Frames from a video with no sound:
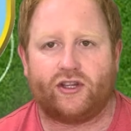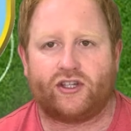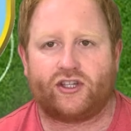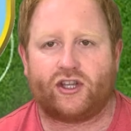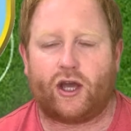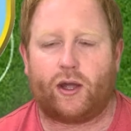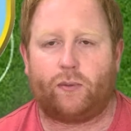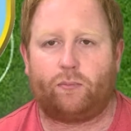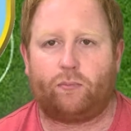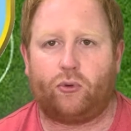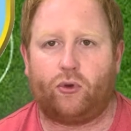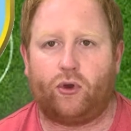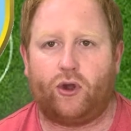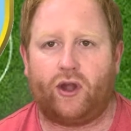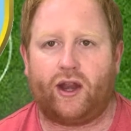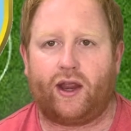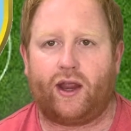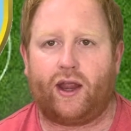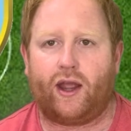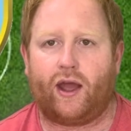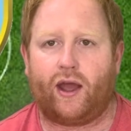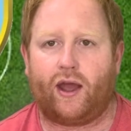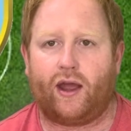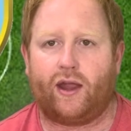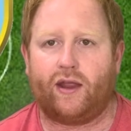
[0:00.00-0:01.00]
sat pretty
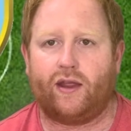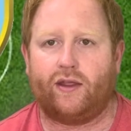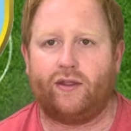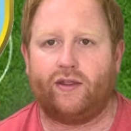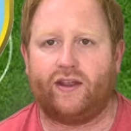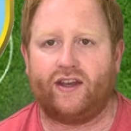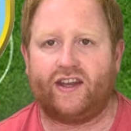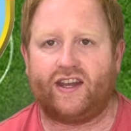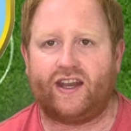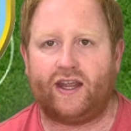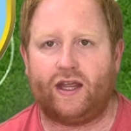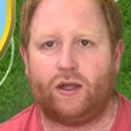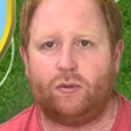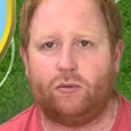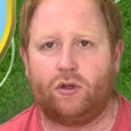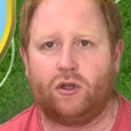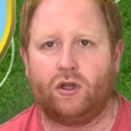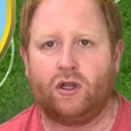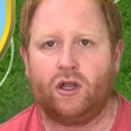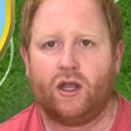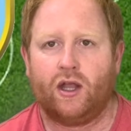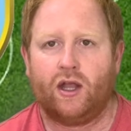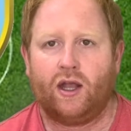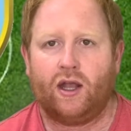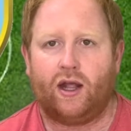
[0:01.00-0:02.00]
high in the
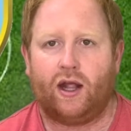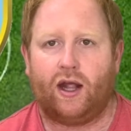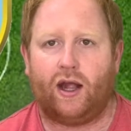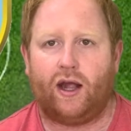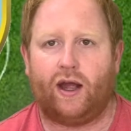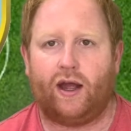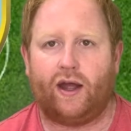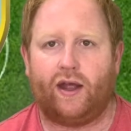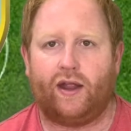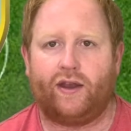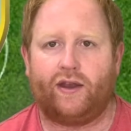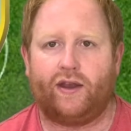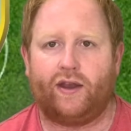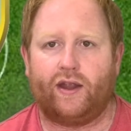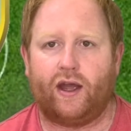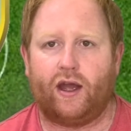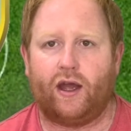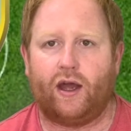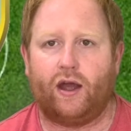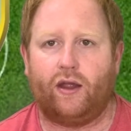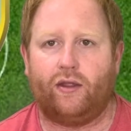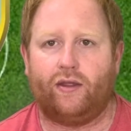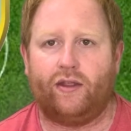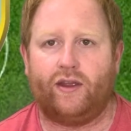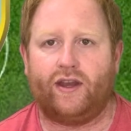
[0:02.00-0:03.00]
table, and
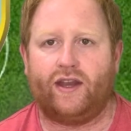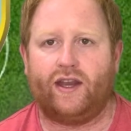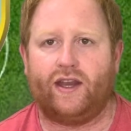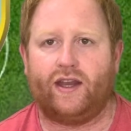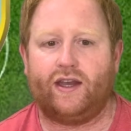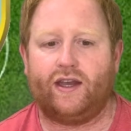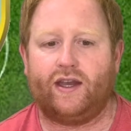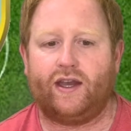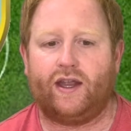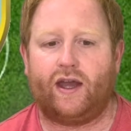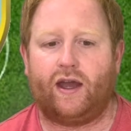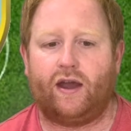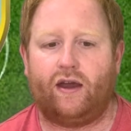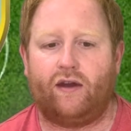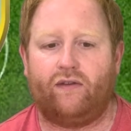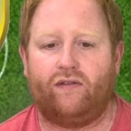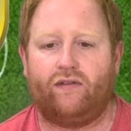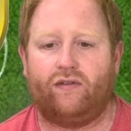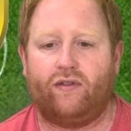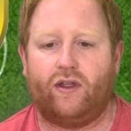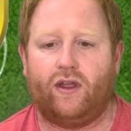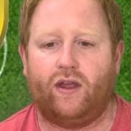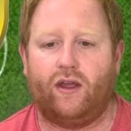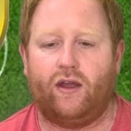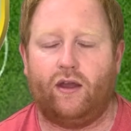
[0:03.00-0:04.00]
they didn't
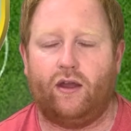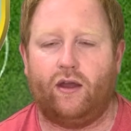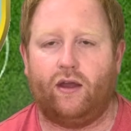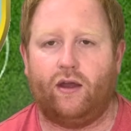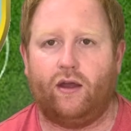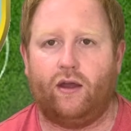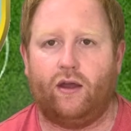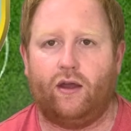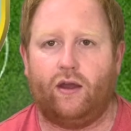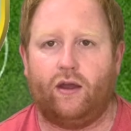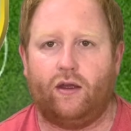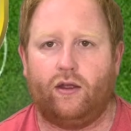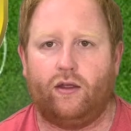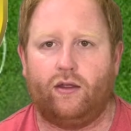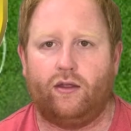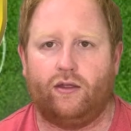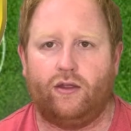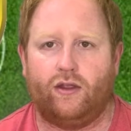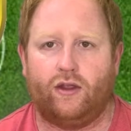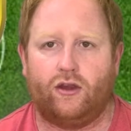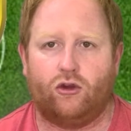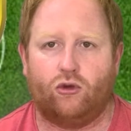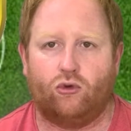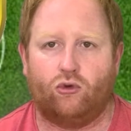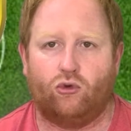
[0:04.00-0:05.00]
have the
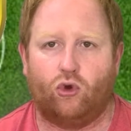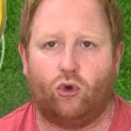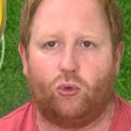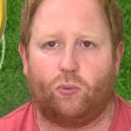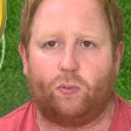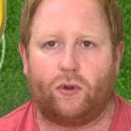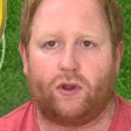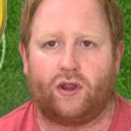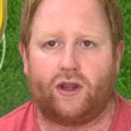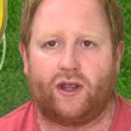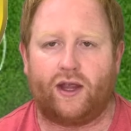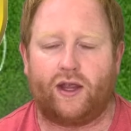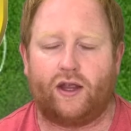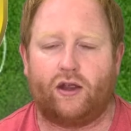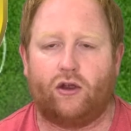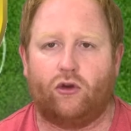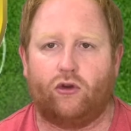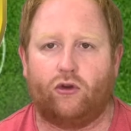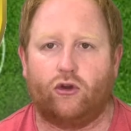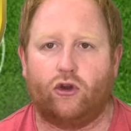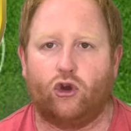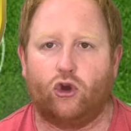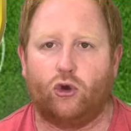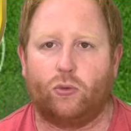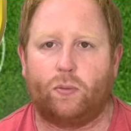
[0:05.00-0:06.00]
Europa League or
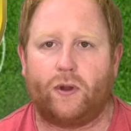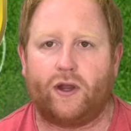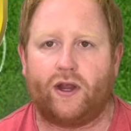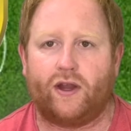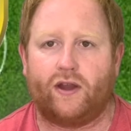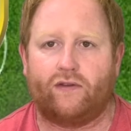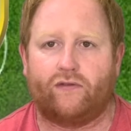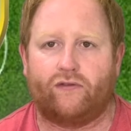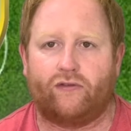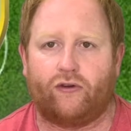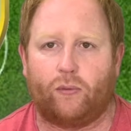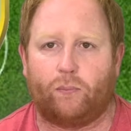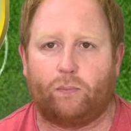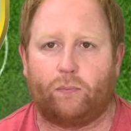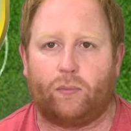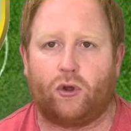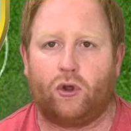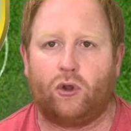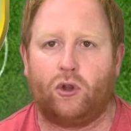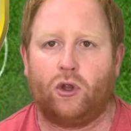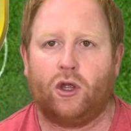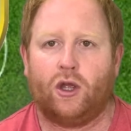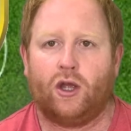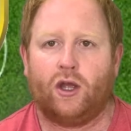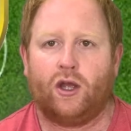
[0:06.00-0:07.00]
European
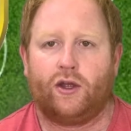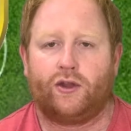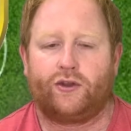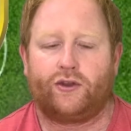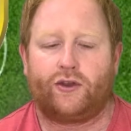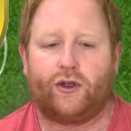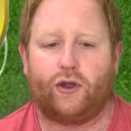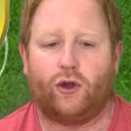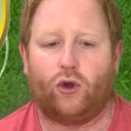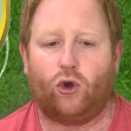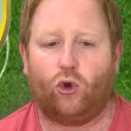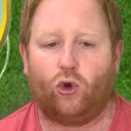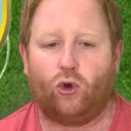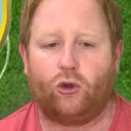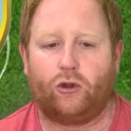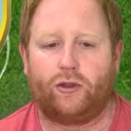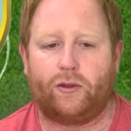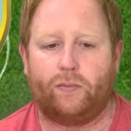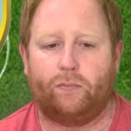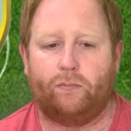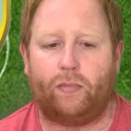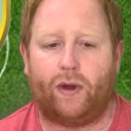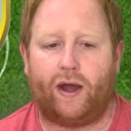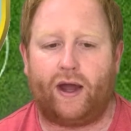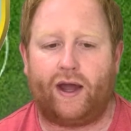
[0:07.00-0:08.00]
football to hold
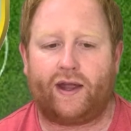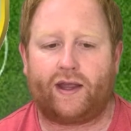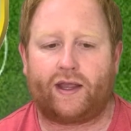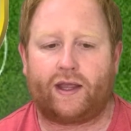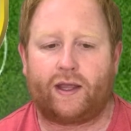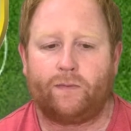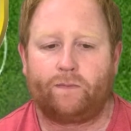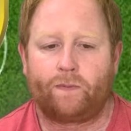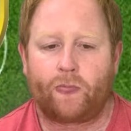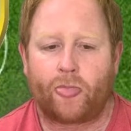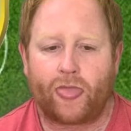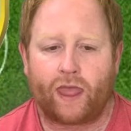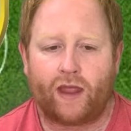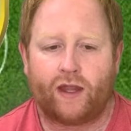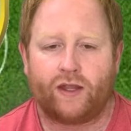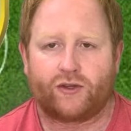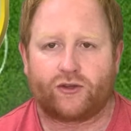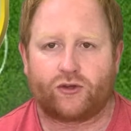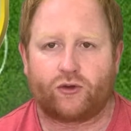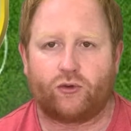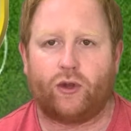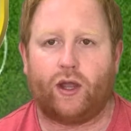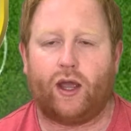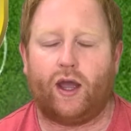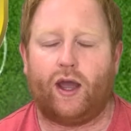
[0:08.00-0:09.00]
them back.
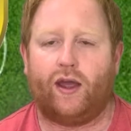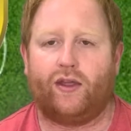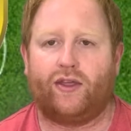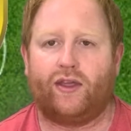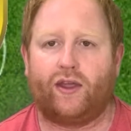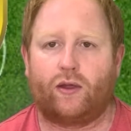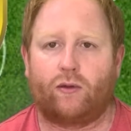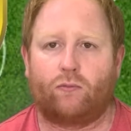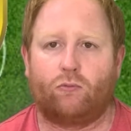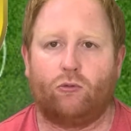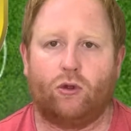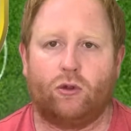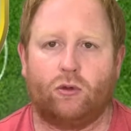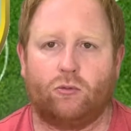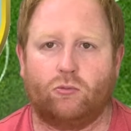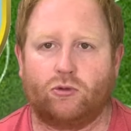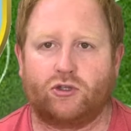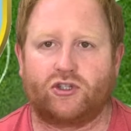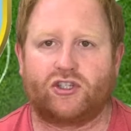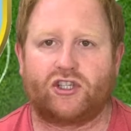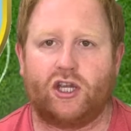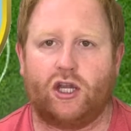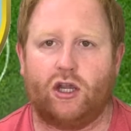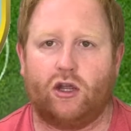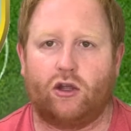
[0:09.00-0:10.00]
So yeah, I think we'll
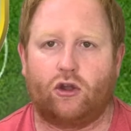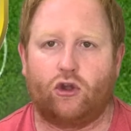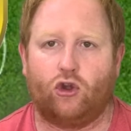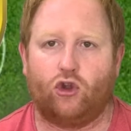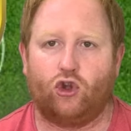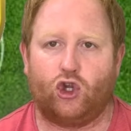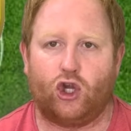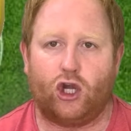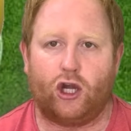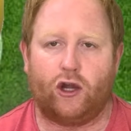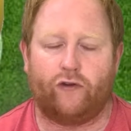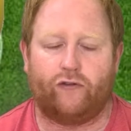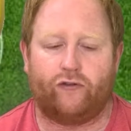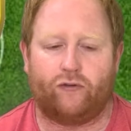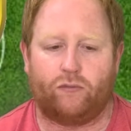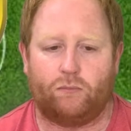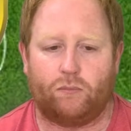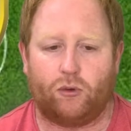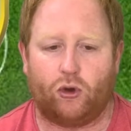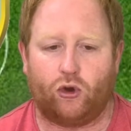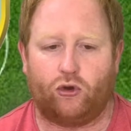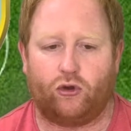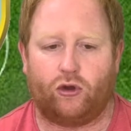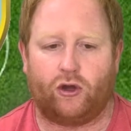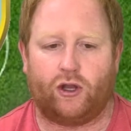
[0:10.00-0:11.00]
see a good year from
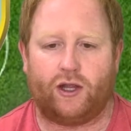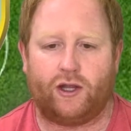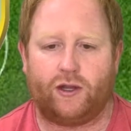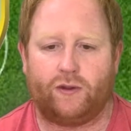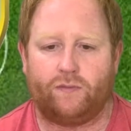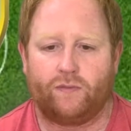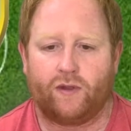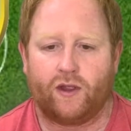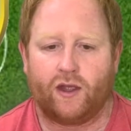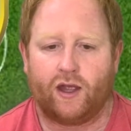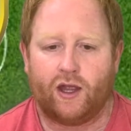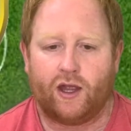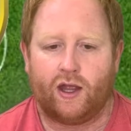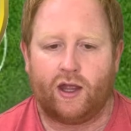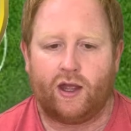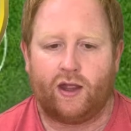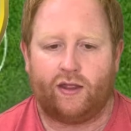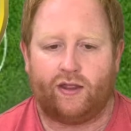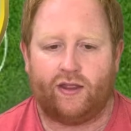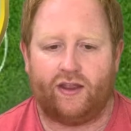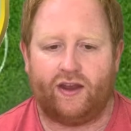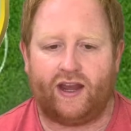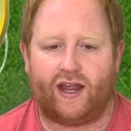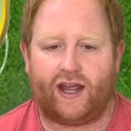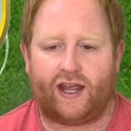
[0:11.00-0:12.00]
Burnley.
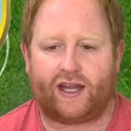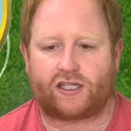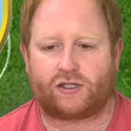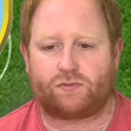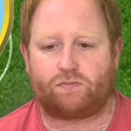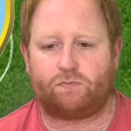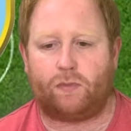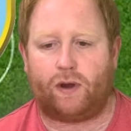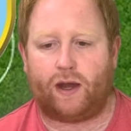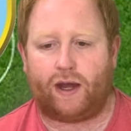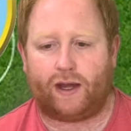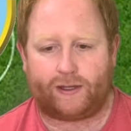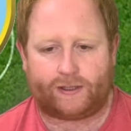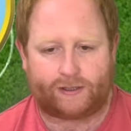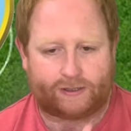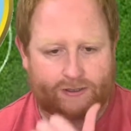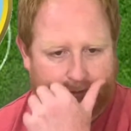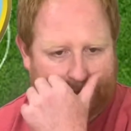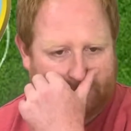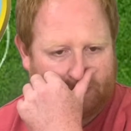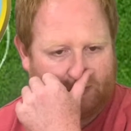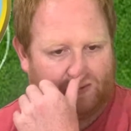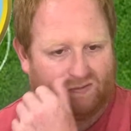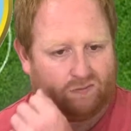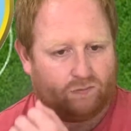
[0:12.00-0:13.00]
The next
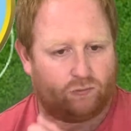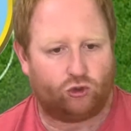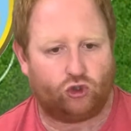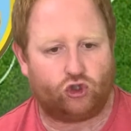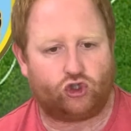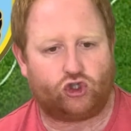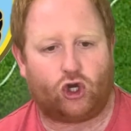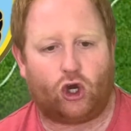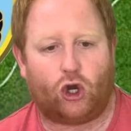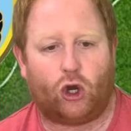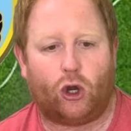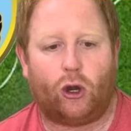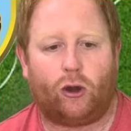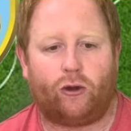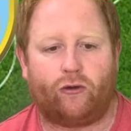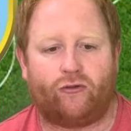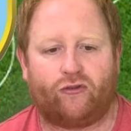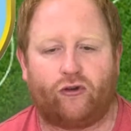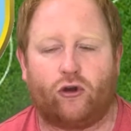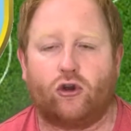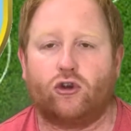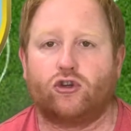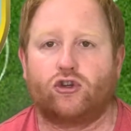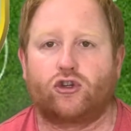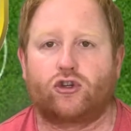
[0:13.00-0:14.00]
match was our
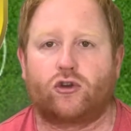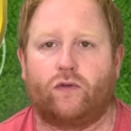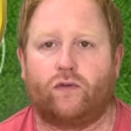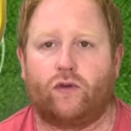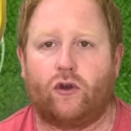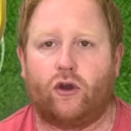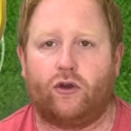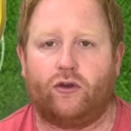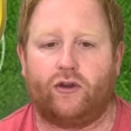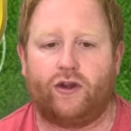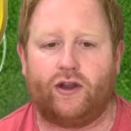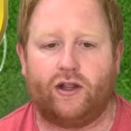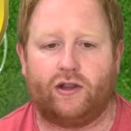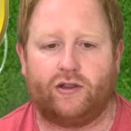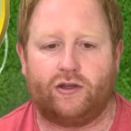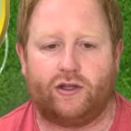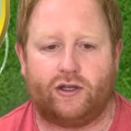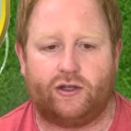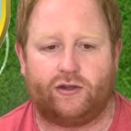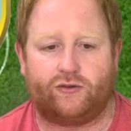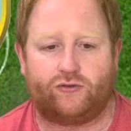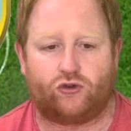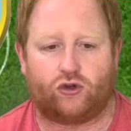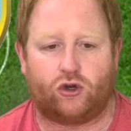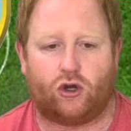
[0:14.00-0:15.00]
first of our
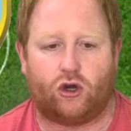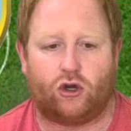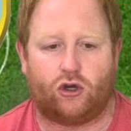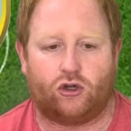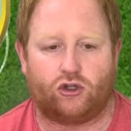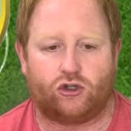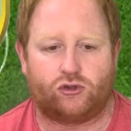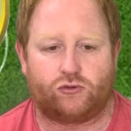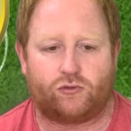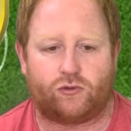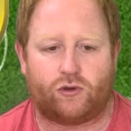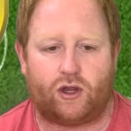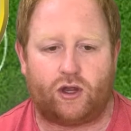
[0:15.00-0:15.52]
0-0 draws,